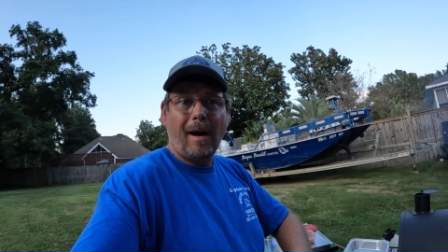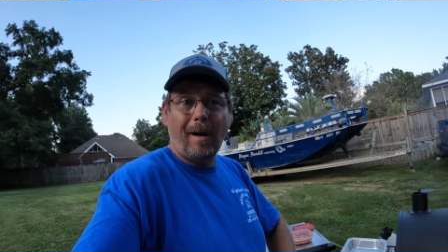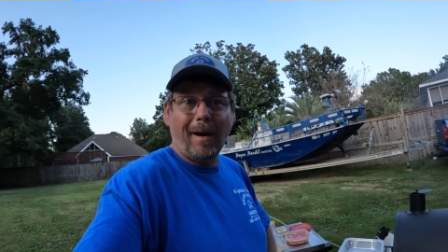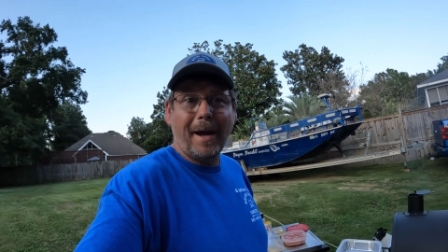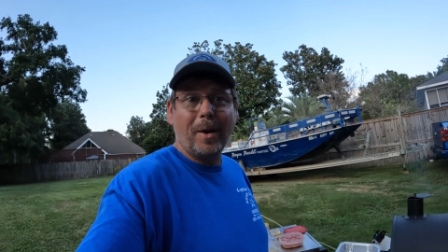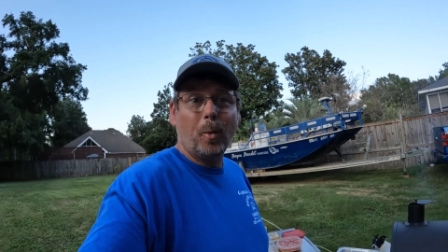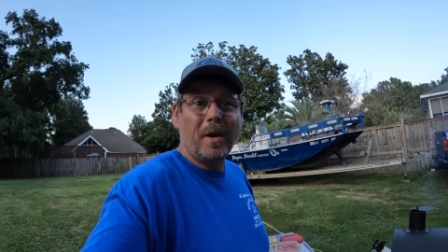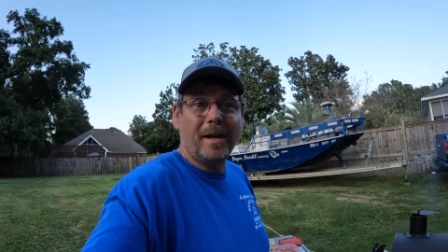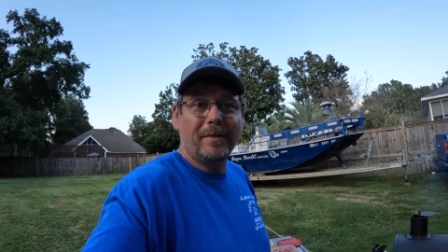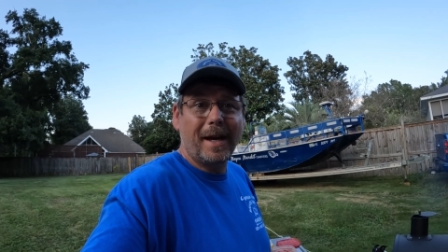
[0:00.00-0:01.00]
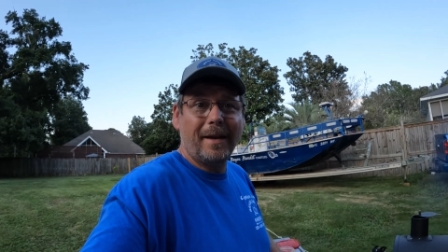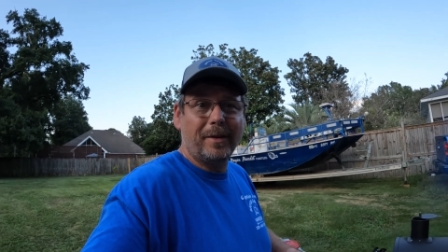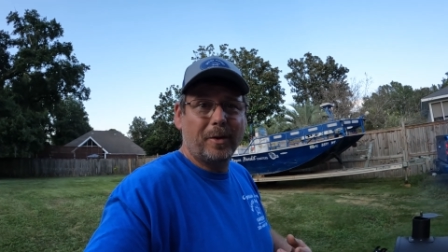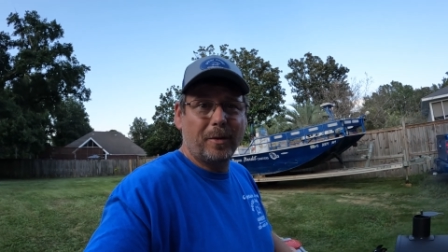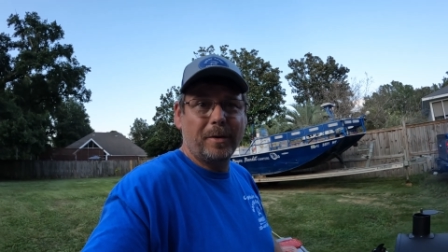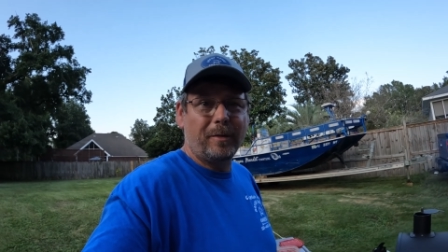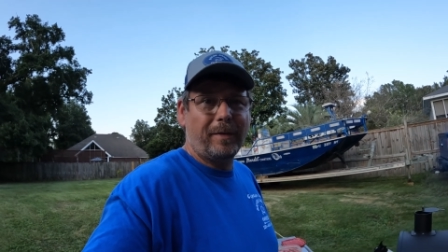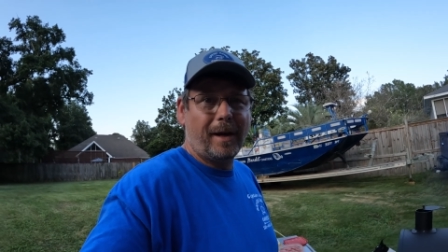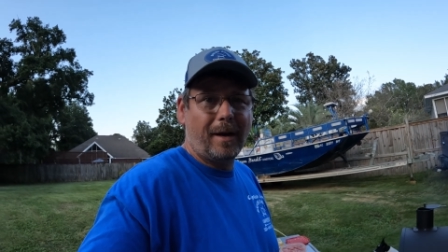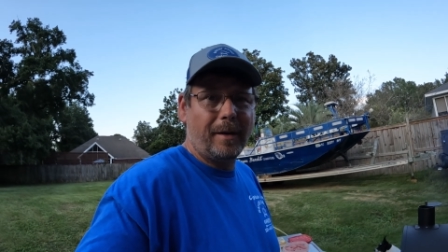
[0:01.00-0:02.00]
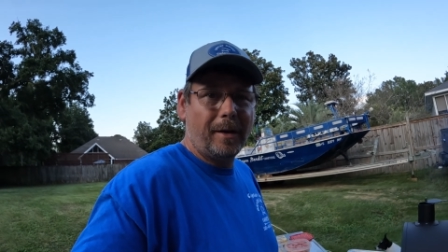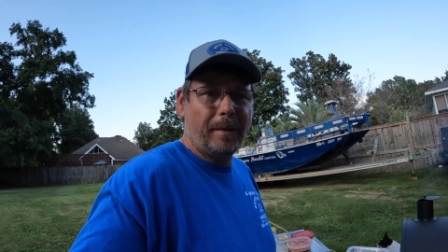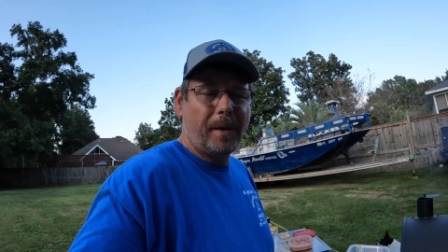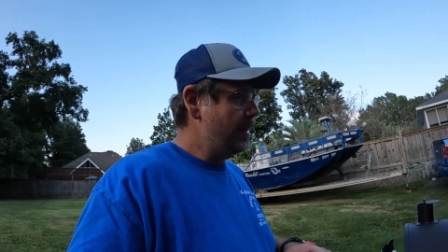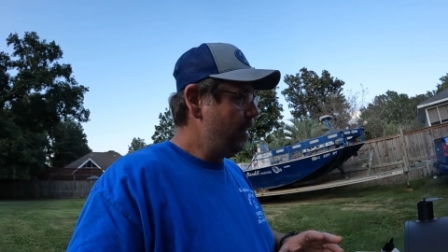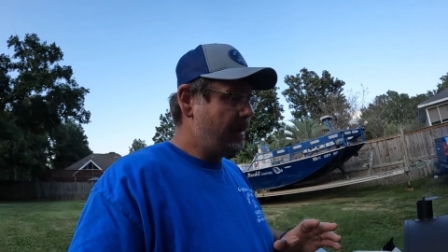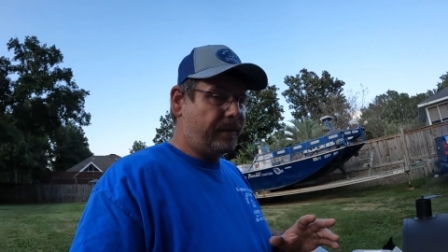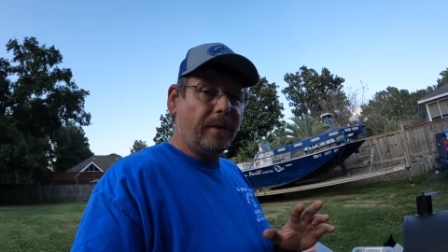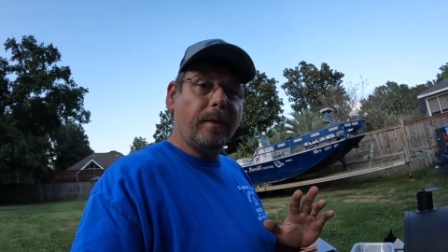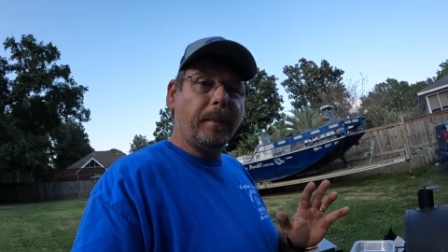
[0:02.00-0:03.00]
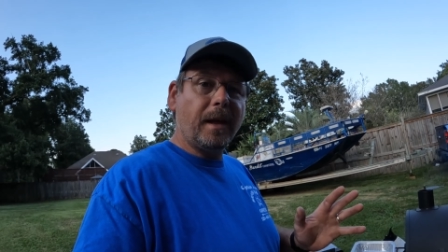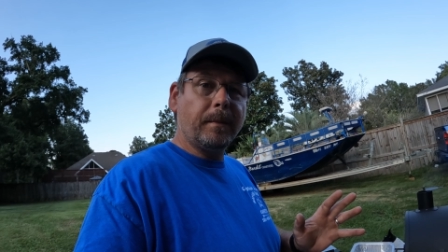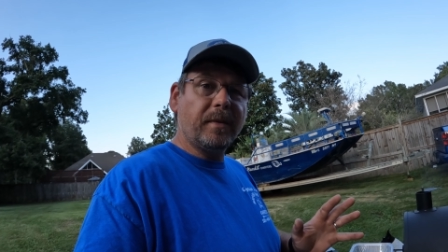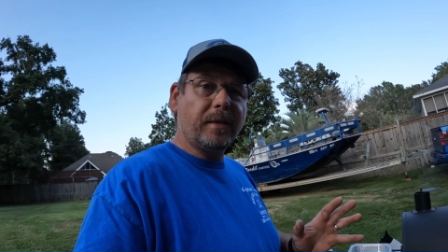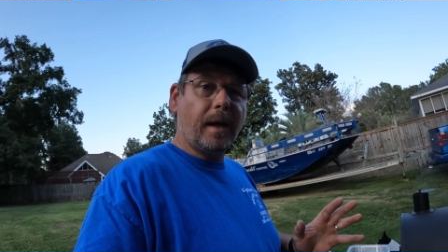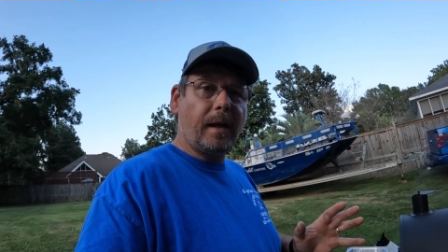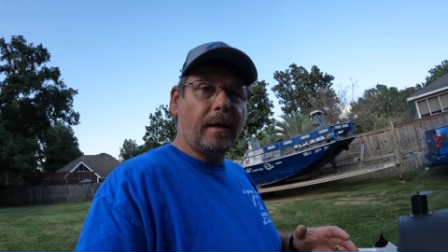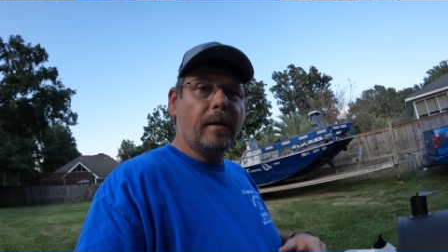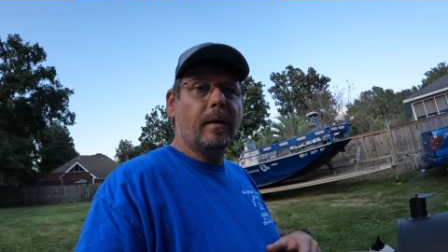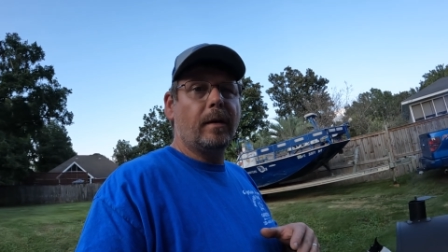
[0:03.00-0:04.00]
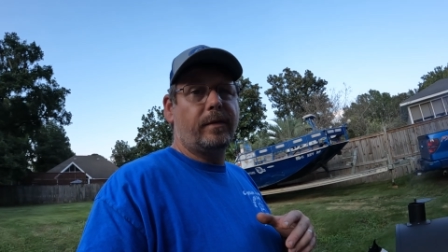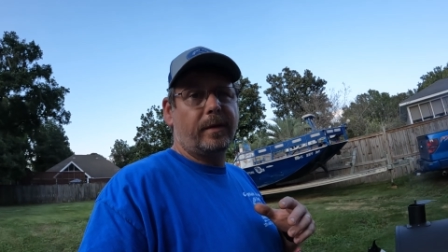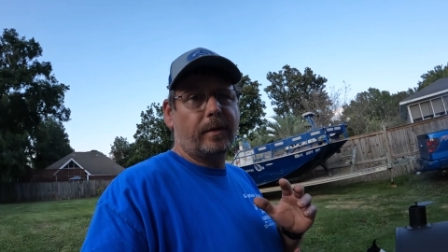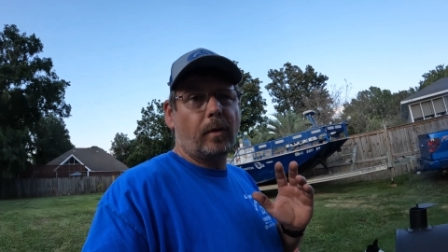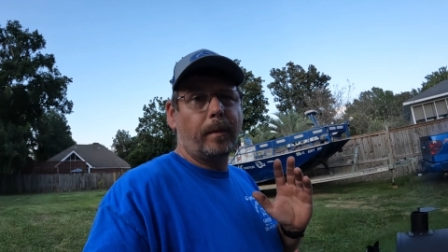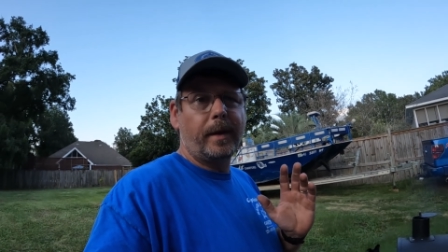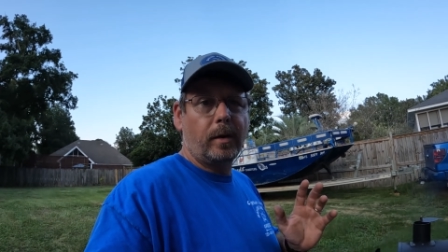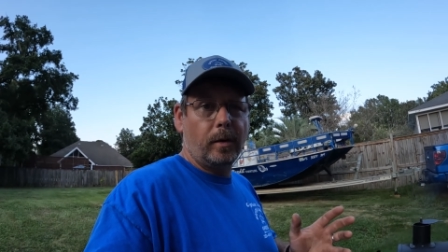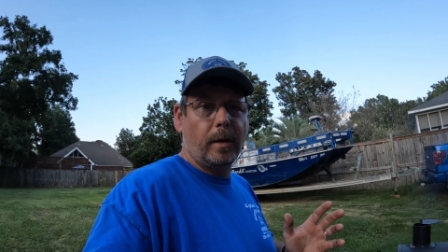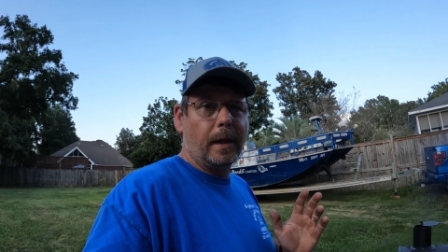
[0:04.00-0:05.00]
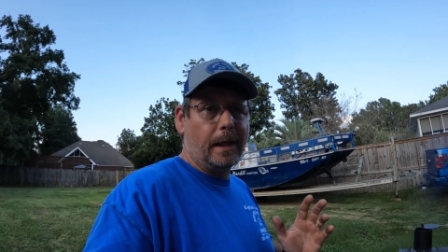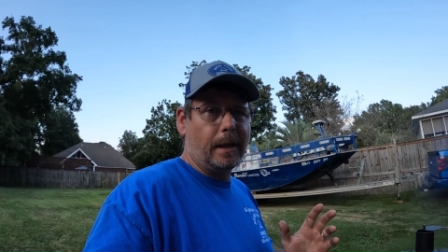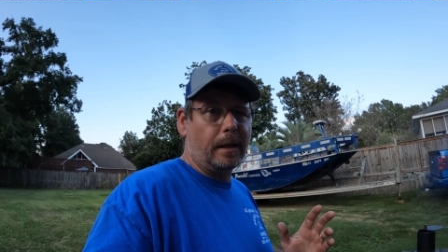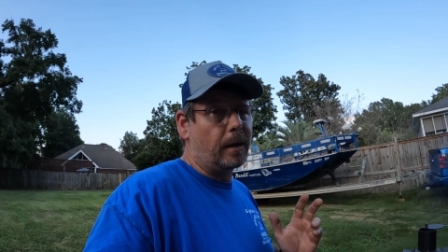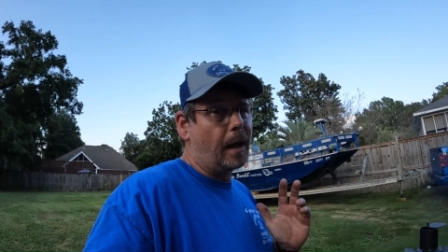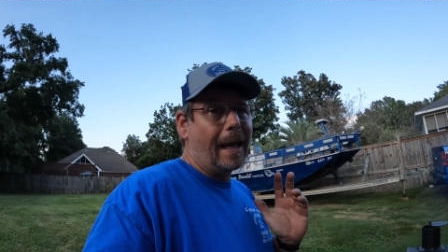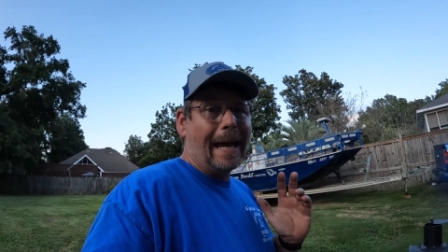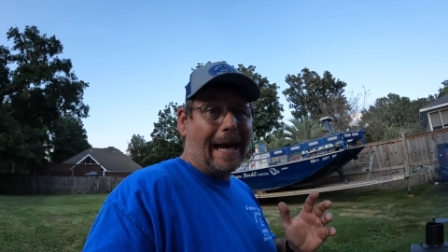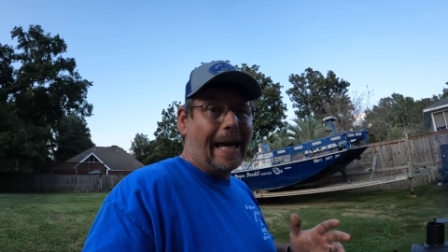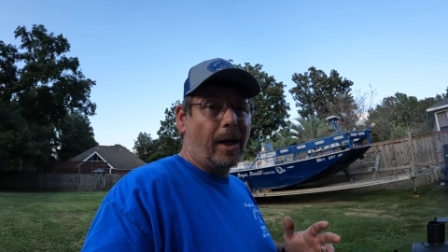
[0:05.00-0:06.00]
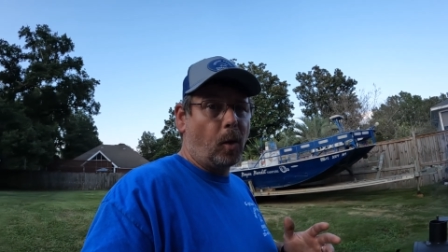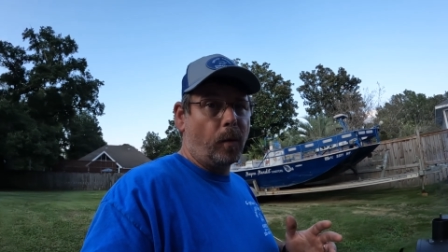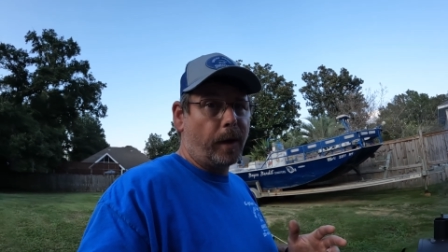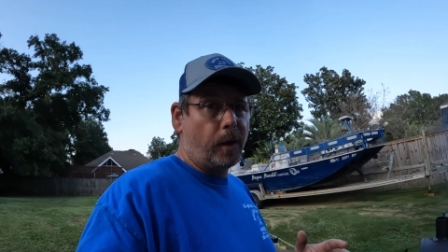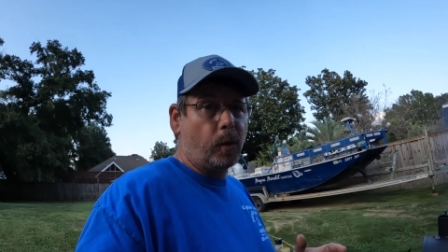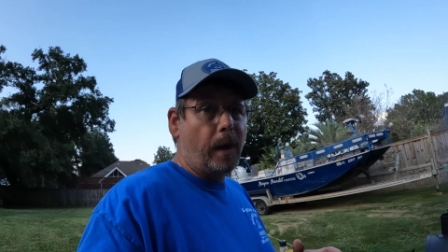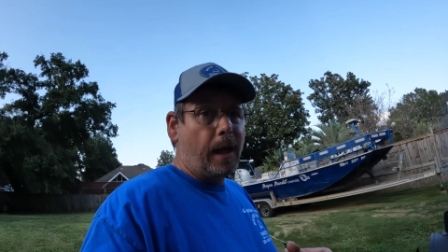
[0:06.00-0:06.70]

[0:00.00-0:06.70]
All right, we have got the grill fired up. Is this a big mistake or is this gonna be good eating? I don't know.